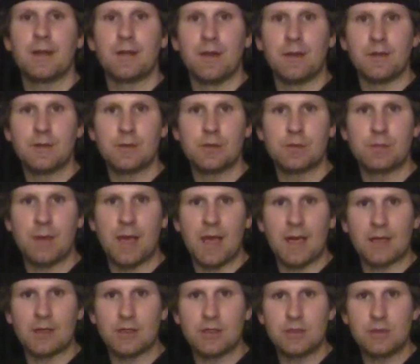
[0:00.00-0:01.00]
Now this was
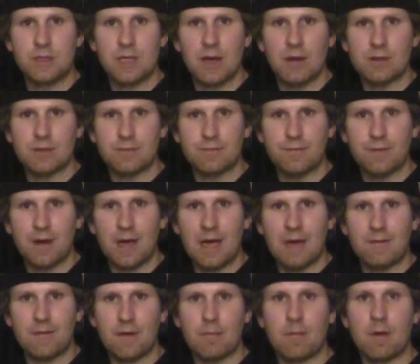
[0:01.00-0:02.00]
back in
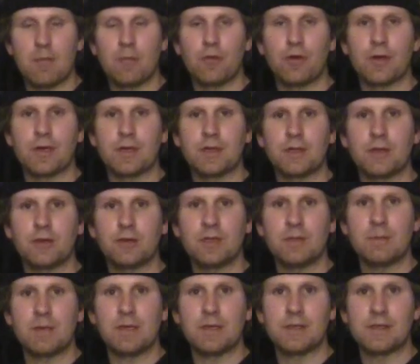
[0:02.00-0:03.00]
2005, I remember it clearly
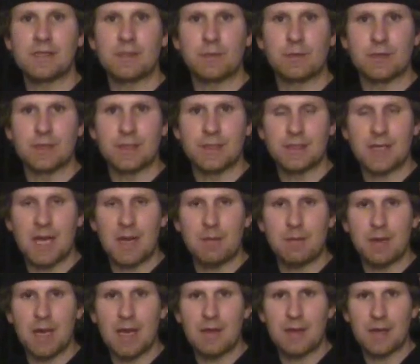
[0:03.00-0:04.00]
because it was the
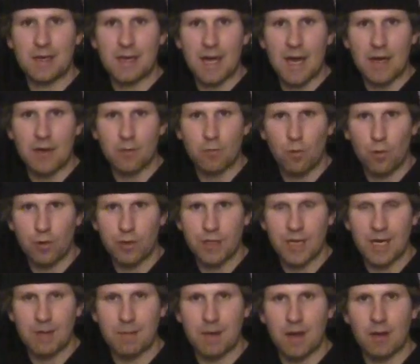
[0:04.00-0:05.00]
same day that God of War
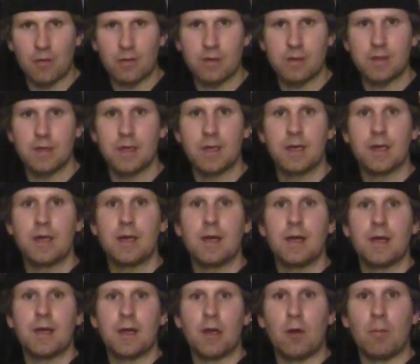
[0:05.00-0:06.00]
came out.
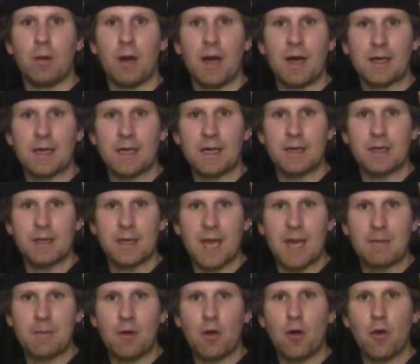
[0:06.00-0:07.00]
Now upon getting the
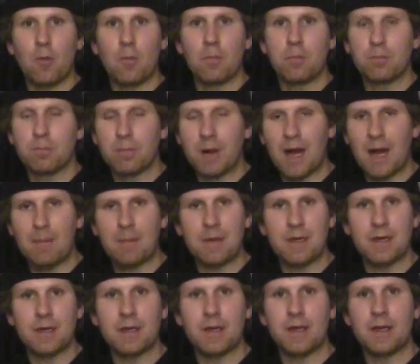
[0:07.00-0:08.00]
game home,
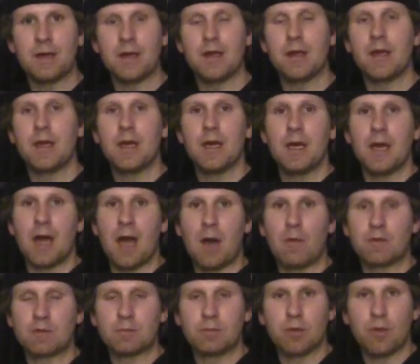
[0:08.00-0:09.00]
popping it in, I
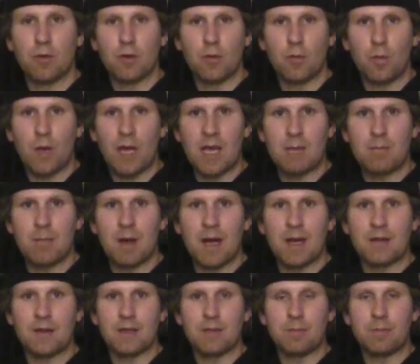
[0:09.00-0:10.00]
was blown away
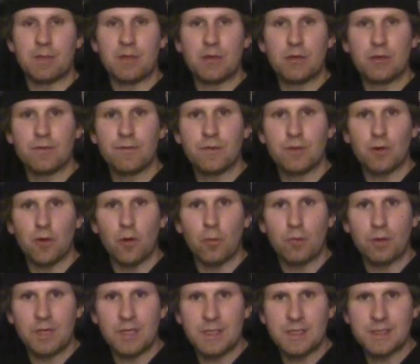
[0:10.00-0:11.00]
by the beautiful
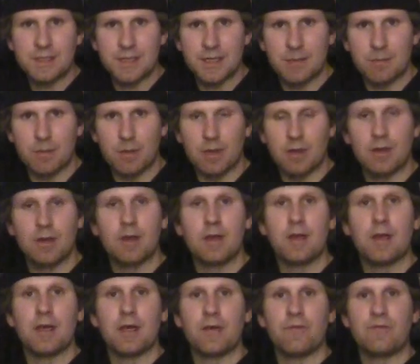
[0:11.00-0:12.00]
opening cinema.
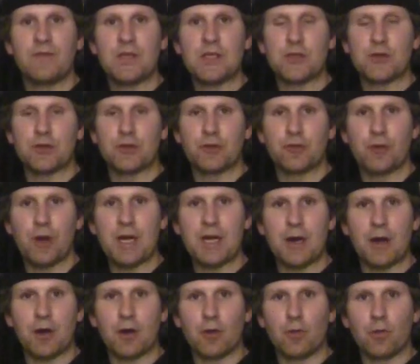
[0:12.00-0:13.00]
It featured great
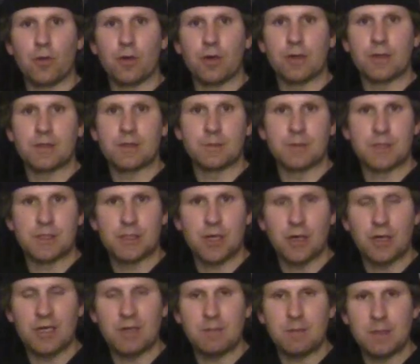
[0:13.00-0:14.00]
artwork, some
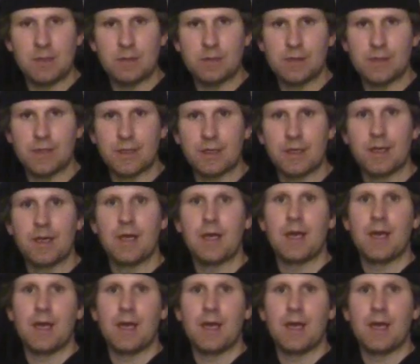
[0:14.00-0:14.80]
stunning music,